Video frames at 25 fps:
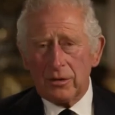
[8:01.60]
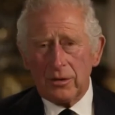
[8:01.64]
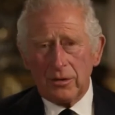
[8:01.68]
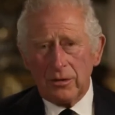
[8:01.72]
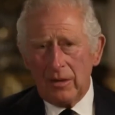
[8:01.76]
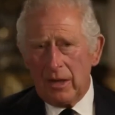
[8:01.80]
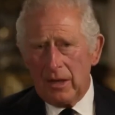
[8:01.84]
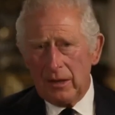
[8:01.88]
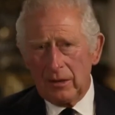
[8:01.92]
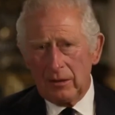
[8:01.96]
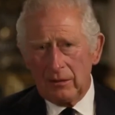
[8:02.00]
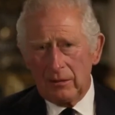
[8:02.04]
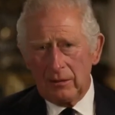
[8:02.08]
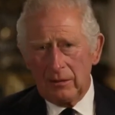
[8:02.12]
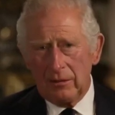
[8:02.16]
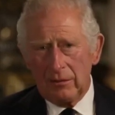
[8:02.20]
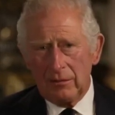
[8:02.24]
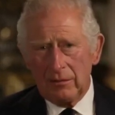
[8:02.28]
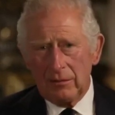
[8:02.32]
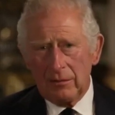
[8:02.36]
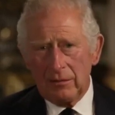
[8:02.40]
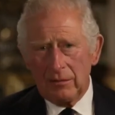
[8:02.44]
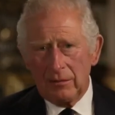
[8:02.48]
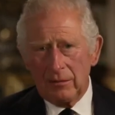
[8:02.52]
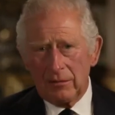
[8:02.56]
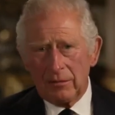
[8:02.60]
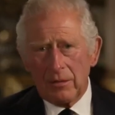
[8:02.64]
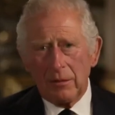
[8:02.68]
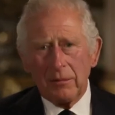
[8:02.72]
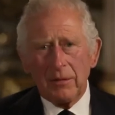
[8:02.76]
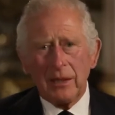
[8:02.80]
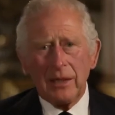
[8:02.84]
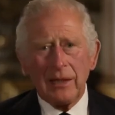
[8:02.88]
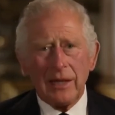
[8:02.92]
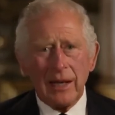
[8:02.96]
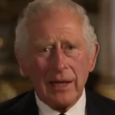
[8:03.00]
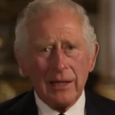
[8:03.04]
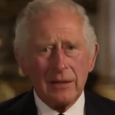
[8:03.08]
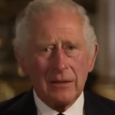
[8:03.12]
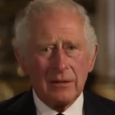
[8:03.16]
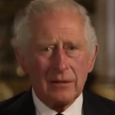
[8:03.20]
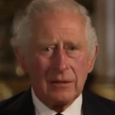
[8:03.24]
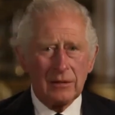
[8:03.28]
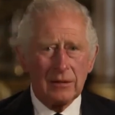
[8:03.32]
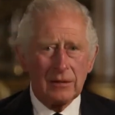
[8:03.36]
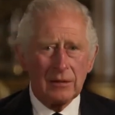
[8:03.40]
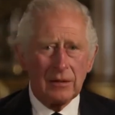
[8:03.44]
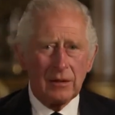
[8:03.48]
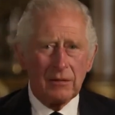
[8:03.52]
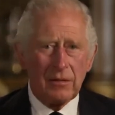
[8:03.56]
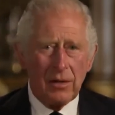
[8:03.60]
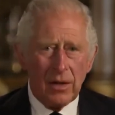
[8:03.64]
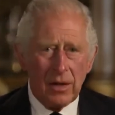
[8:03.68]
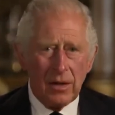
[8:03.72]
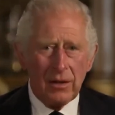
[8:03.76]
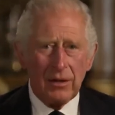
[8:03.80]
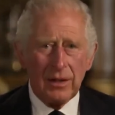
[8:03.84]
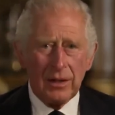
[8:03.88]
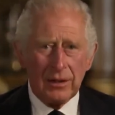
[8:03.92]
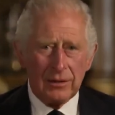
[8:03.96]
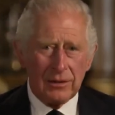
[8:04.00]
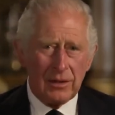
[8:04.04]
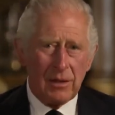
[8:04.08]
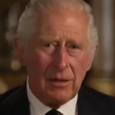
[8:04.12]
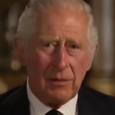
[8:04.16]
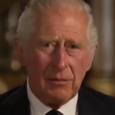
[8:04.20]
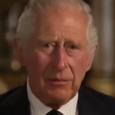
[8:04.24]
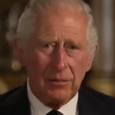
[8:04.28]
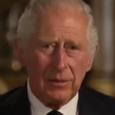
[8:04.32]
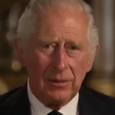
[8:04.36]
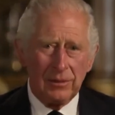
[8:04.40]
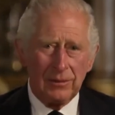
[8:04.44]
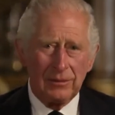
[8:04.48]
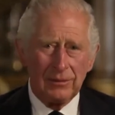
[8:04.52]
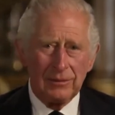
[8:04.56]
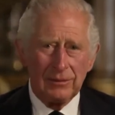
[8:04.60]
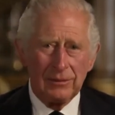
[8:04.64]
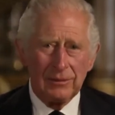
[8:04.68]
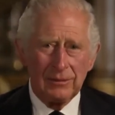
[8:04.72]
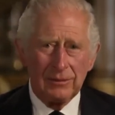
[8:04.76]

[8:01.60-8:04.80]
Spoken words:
strength from the light of her example.